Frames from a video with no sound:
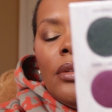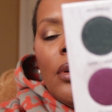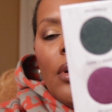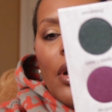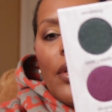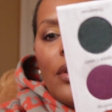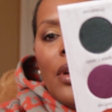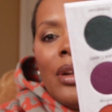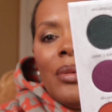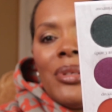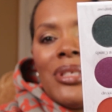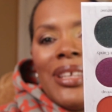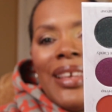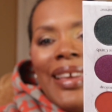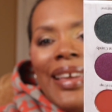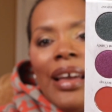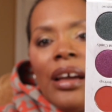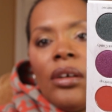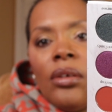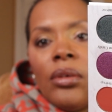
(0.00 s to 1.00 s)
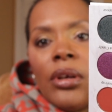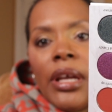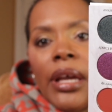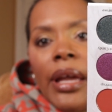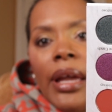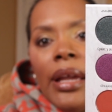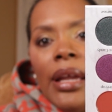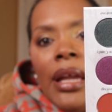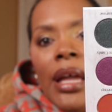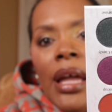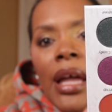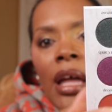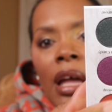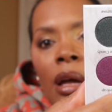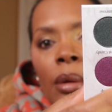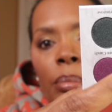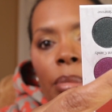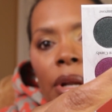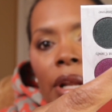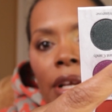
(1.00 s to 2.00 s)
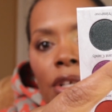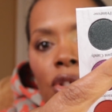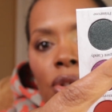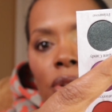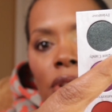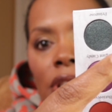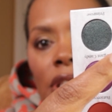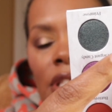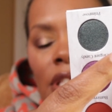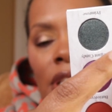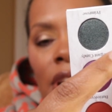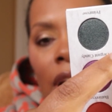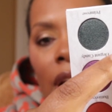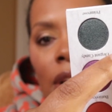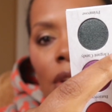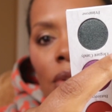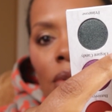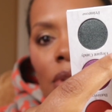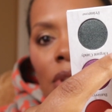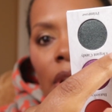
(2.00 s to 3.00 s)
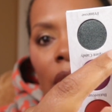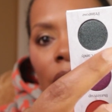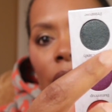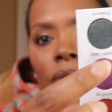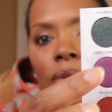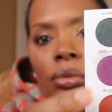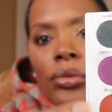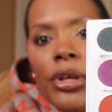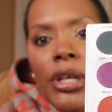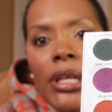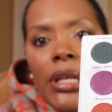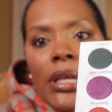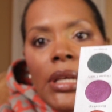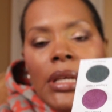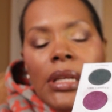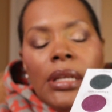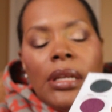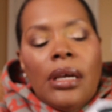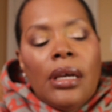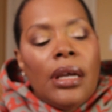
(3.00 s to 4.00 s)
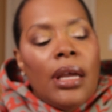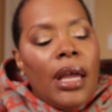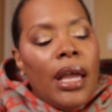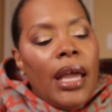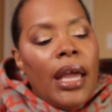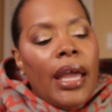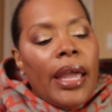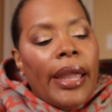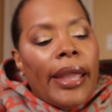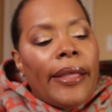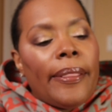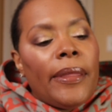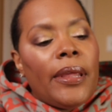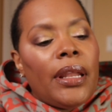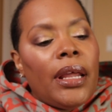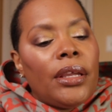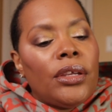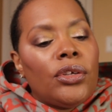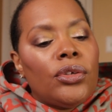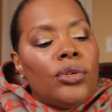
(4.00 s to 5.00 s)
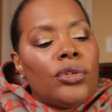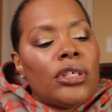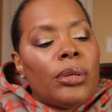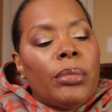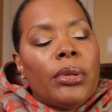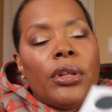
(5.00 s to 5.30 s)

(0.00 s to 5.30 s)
know I thought it was eh, okay but as you can see I used that green and then I used some